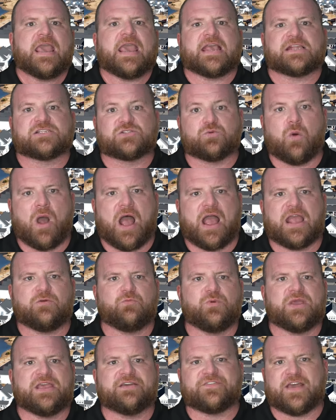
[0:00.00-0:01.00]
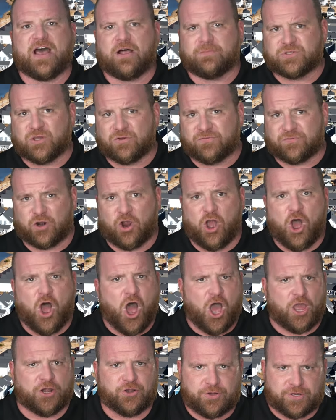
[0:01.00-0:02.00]
It's why we have helped over
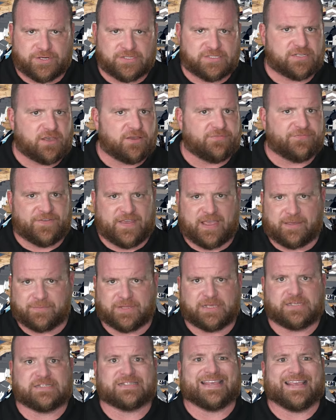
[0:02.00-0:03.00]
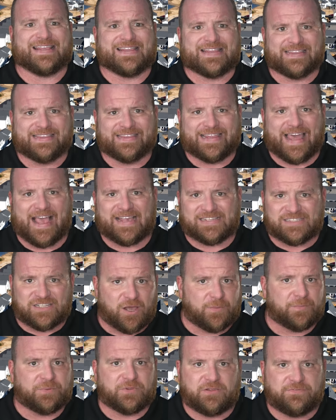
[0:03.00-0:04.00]
hundreds of families in the last
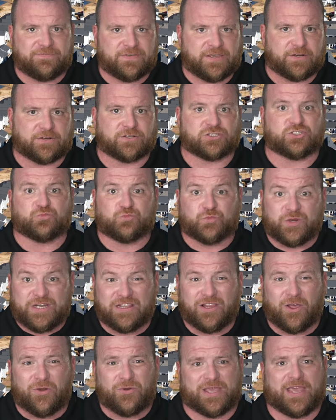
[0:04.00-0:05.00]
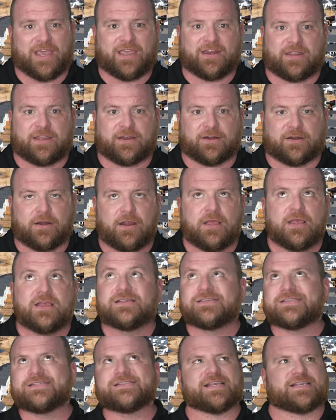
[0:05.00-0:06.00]
couple of years relocate here
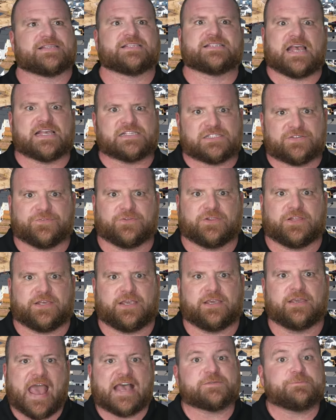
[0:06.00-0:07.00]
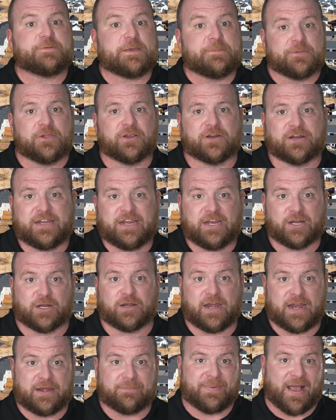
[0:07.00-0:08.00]
successfully. As people are
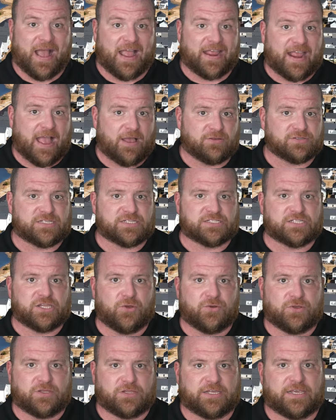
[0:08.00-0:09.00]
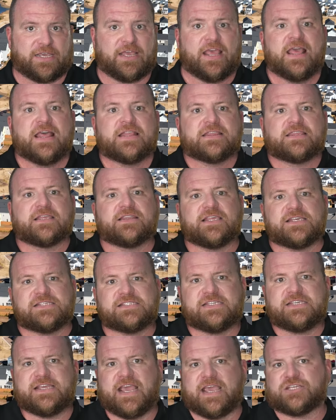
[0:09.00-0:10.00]
here and buying houses locally, the
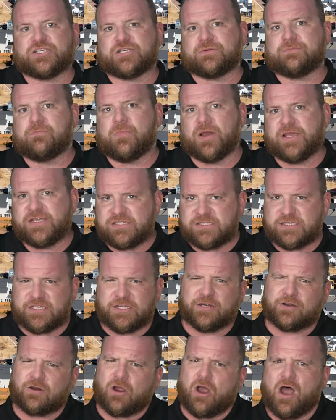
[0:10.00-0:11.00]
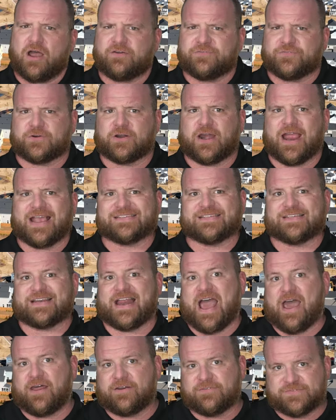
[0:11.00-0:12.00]
listing agent might see your offer as an
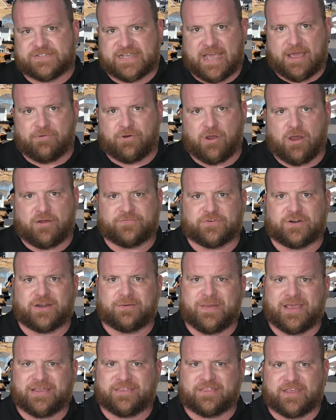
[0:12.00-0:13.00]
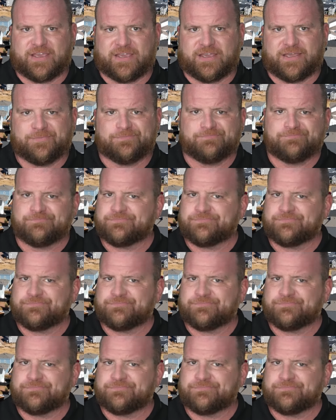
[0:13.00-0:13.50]
out-of-town offer and may think,